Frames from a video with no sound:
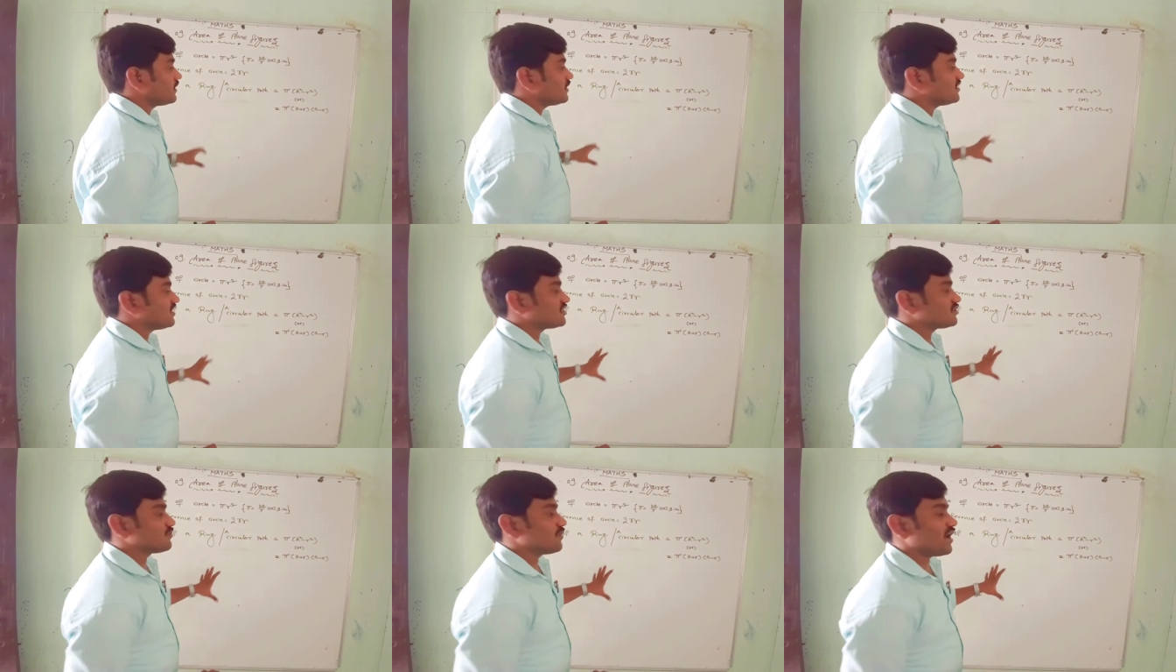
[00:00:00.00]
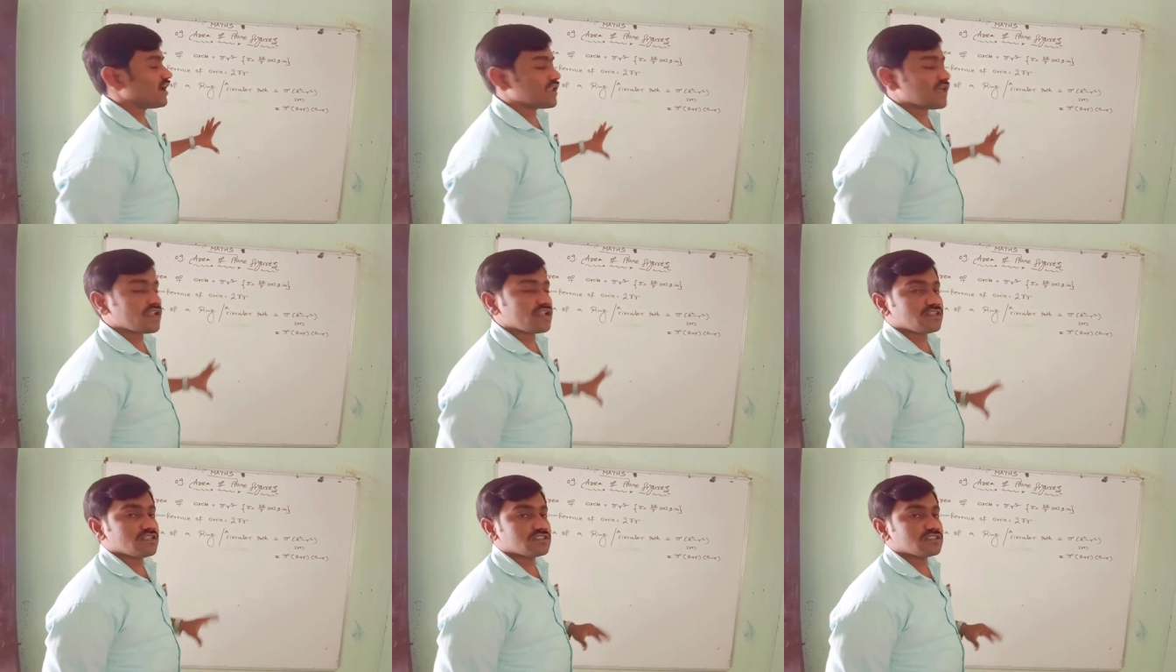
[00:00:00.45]
the small
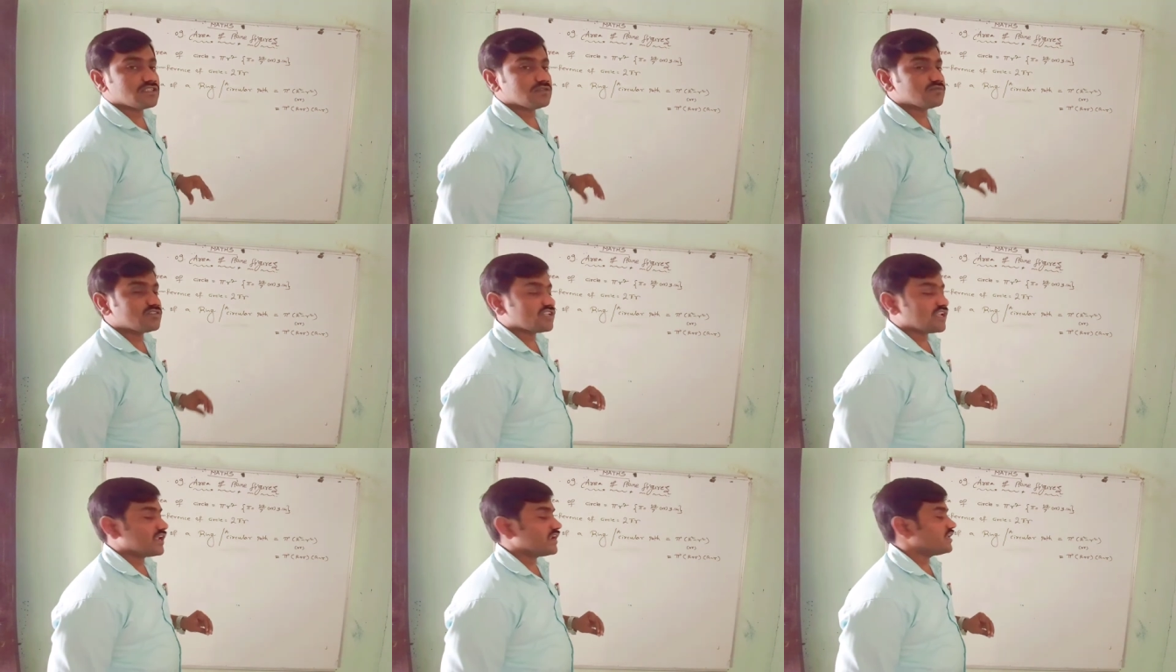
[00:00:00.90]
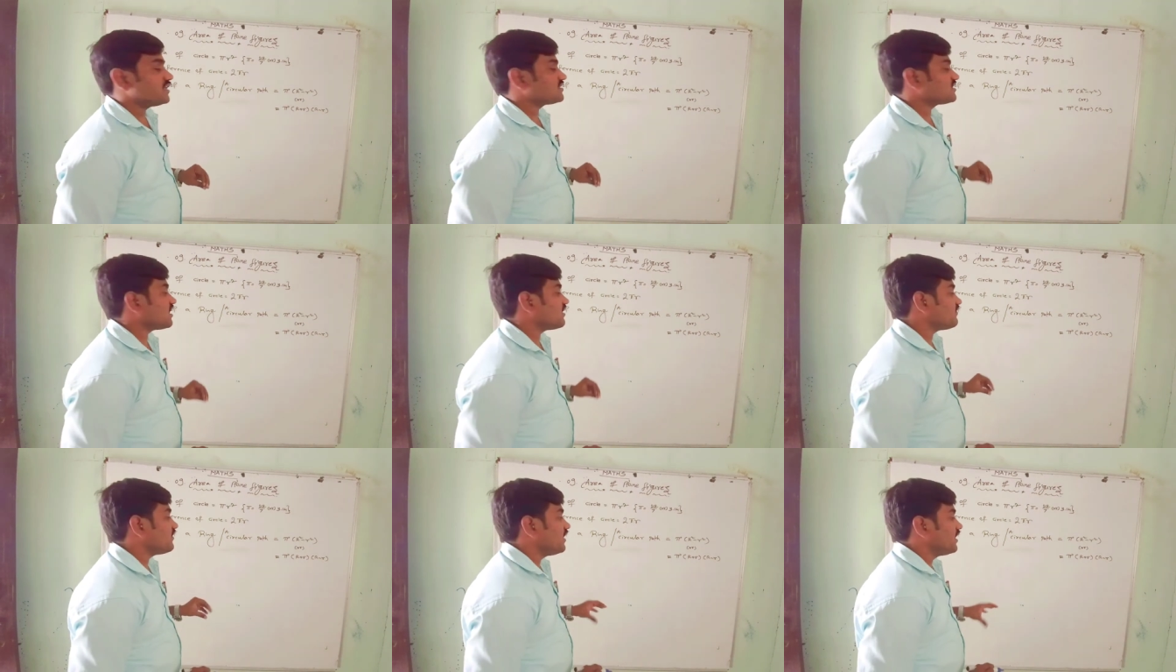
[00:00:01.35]
r in the sense radius
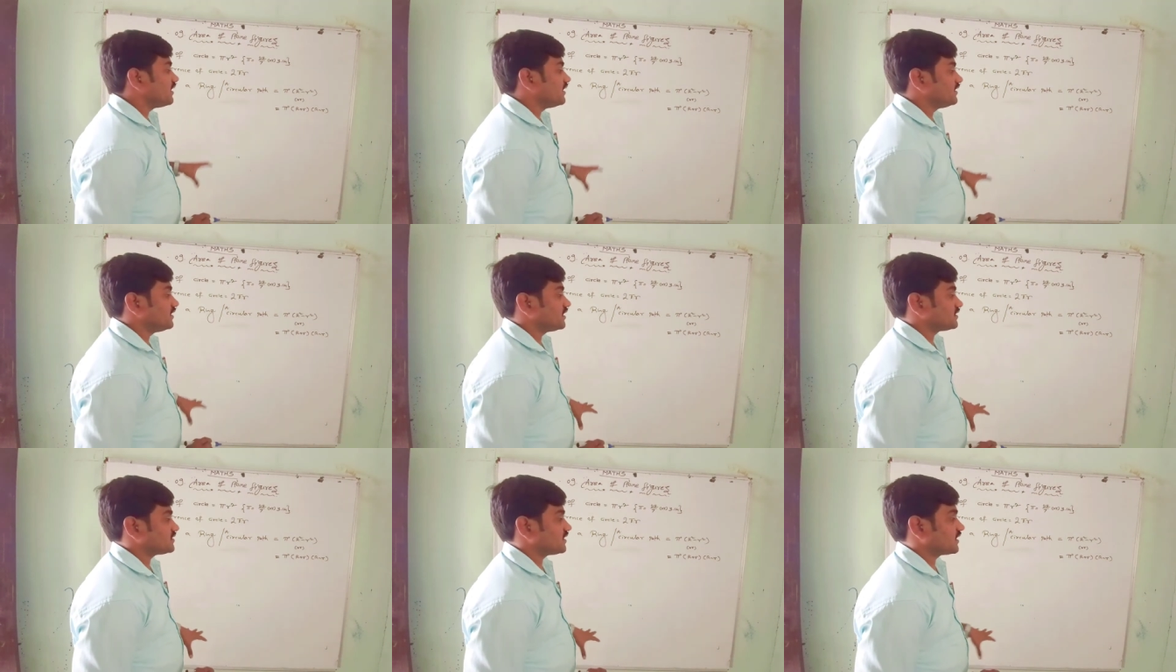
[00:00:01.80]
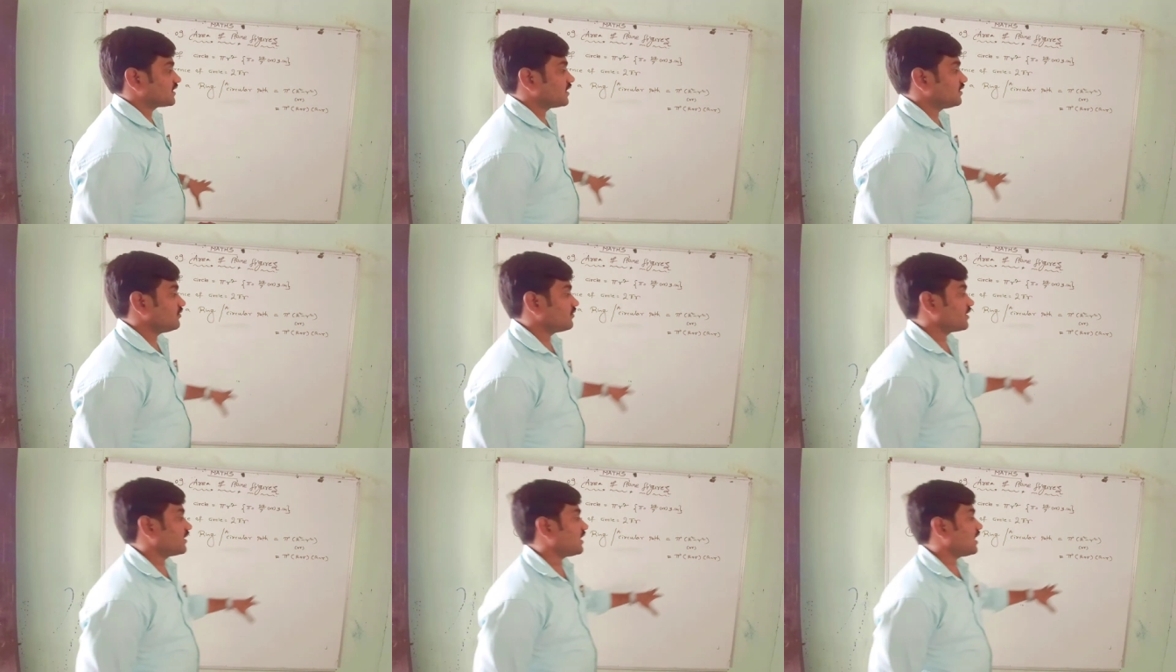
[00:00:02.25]
of inner circle.
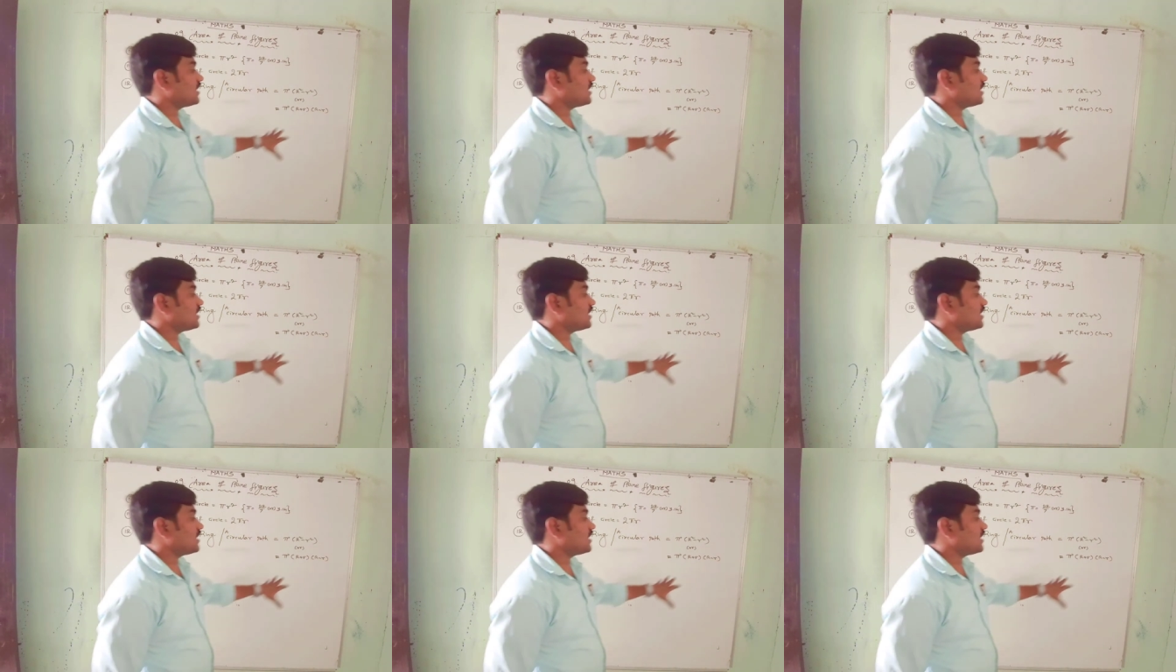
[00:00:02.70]
You can